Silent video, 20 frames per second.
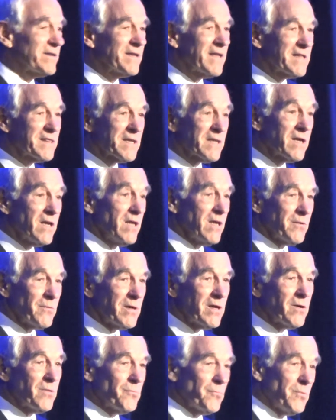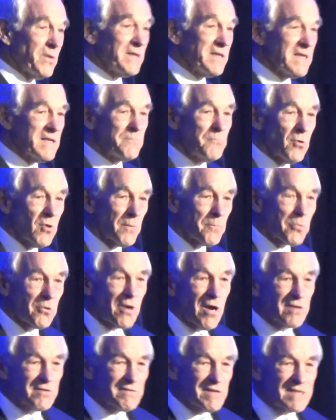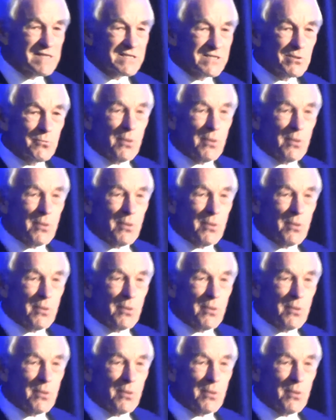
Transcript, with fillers: and they think, well, we need more progress,